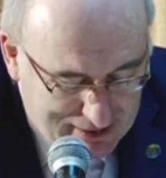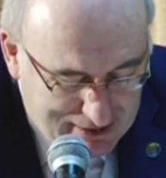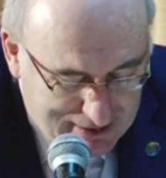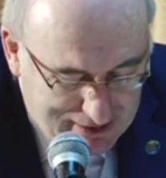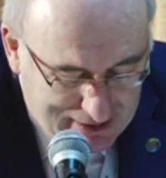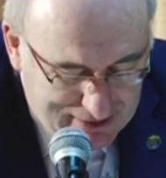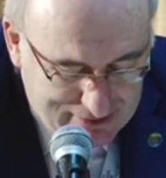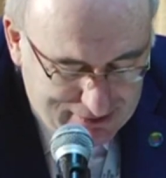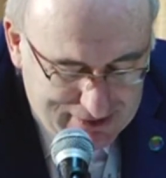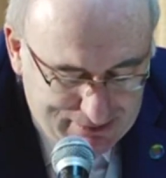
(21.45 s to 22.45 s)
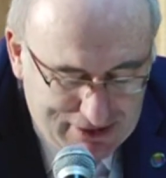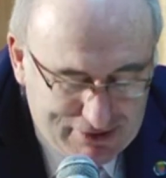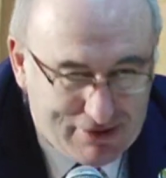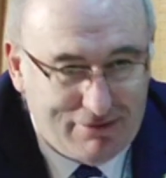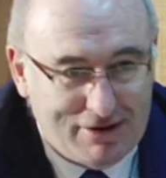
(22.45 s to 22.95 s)
and so it's a
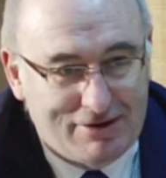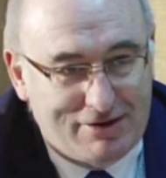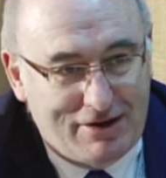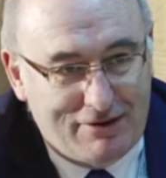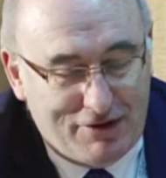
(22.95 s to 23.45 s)
pleasure to witness it at